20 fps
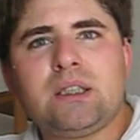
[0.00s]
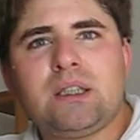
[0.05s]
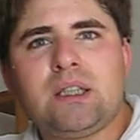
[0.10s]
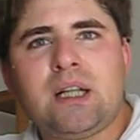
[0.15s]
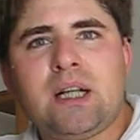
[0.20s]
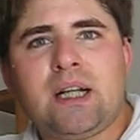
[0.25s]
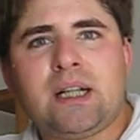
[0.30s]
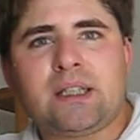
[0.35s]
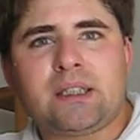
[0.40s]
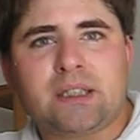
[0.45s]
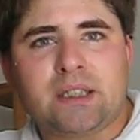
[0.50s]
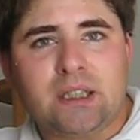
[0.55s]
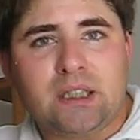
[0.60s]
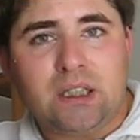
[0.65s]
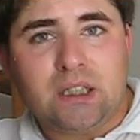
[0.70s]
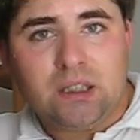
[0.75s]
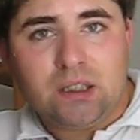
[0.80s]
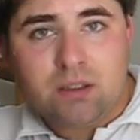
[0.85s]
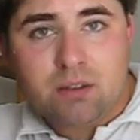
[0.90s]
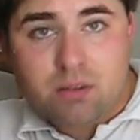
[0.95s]
and
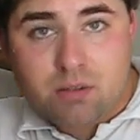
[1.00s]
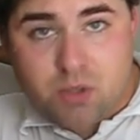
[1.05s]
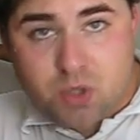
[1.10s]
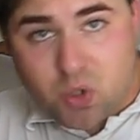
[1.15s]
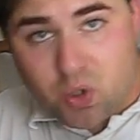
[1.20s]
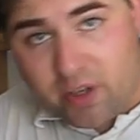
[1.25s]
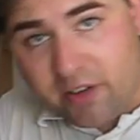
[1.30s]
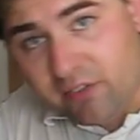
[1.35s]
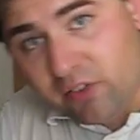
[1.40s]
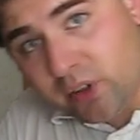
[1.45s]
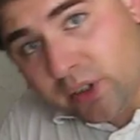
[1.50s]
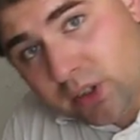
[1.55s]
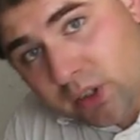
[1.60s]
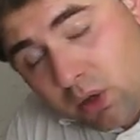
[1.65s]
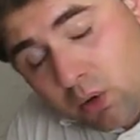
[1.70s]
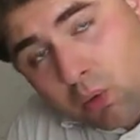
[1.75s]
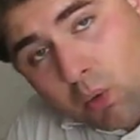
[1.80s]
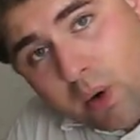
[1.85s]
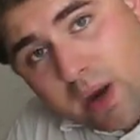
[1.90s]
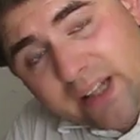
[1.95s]
sorry for the
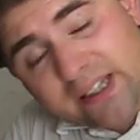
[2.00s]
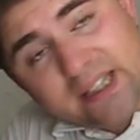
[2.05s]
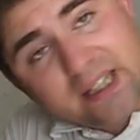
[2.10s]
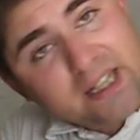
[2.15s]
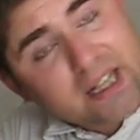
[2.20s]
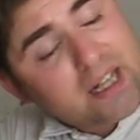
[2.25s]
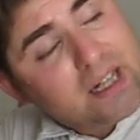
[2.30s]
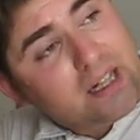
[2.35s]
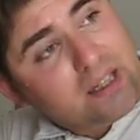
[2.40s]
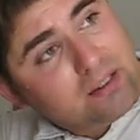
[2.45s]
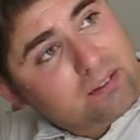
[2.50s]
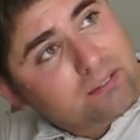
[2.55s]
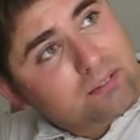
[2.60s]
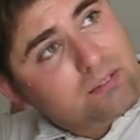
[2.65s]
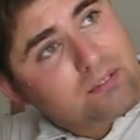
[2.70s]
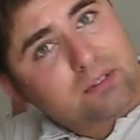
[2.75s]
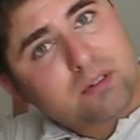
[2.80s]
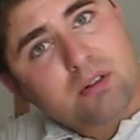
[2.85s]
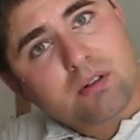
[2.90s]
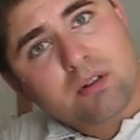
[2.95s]
low quality
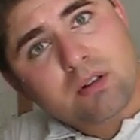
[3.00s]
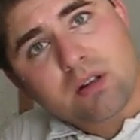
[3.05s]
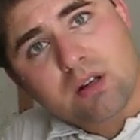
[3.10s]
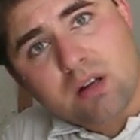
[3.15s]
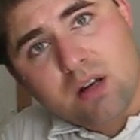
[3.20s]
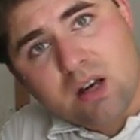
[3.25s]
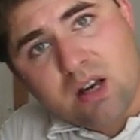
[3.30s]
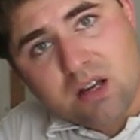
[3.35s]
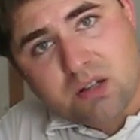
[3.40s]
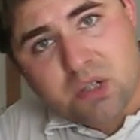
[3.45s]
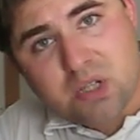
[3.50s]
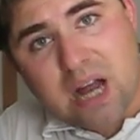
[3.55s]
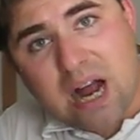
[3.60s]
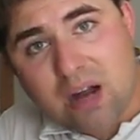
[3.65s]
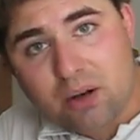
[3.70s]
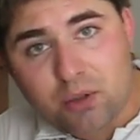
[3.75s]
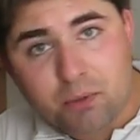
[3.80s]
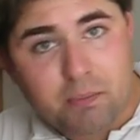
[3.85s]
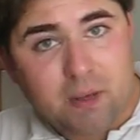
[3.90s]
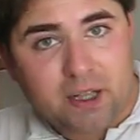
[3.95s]

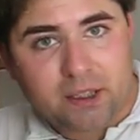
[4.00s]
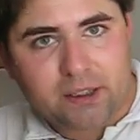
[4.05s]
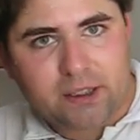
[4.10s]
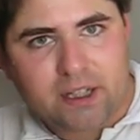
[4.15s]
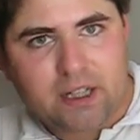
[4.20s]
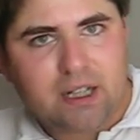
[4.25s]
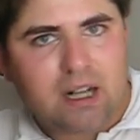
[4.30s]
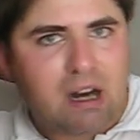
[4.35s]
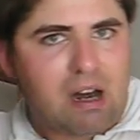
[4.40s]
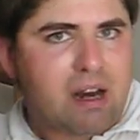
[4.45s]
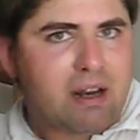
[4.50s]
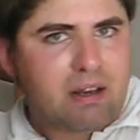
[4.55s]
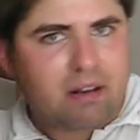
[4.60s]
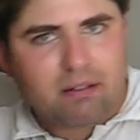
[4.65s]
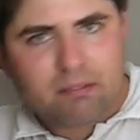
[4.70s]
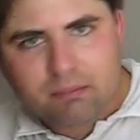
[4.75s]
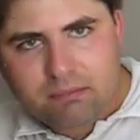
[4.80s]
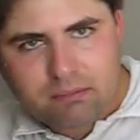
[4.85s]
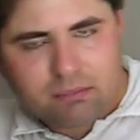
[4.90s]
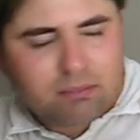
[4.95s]
sound, but I
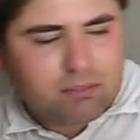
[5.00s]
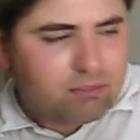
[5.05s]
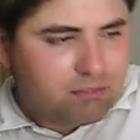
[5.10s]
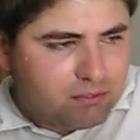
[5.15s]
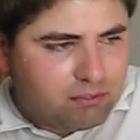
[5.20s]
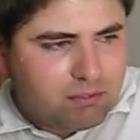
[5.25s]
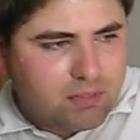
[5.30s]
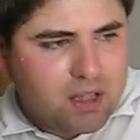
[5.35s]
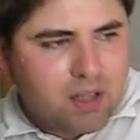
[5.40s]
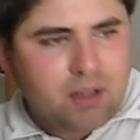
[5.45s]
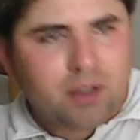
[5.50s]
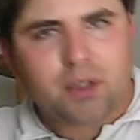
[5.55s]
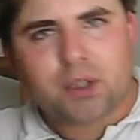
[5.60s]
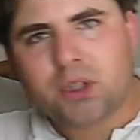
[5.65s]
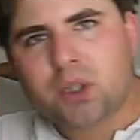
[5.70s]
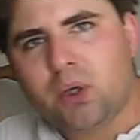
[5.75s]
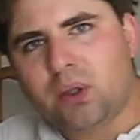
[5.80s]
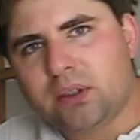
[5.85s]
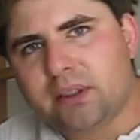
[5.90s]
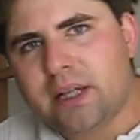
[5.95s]

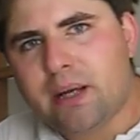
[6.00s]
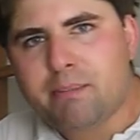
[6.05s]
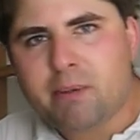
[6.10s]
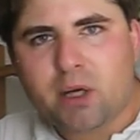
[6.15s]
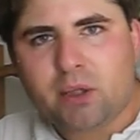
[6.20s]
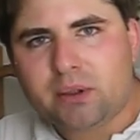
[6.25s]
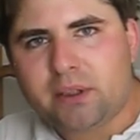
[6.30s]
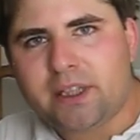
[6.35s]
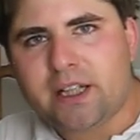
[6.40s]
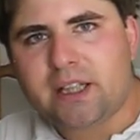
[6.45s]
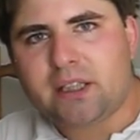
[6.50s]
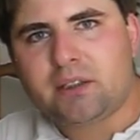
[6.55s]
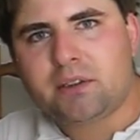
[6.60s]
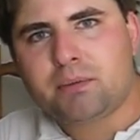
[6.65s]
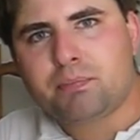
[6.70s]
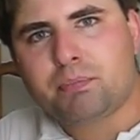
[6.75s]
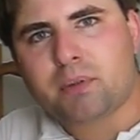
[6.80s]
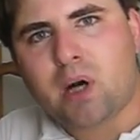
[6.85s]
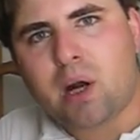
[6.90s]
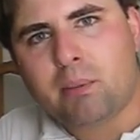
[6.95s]
told about that
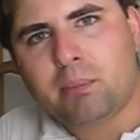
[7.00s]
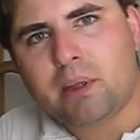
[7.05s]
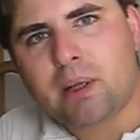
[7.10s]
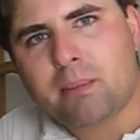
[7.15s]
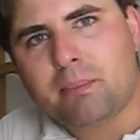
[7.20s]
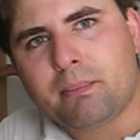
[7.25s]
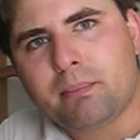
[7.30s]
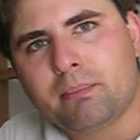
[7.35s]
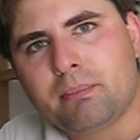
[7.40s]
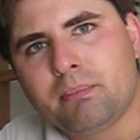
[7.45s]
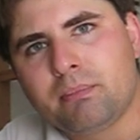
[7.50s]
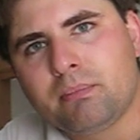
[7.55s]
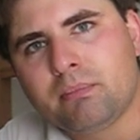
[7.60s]
problem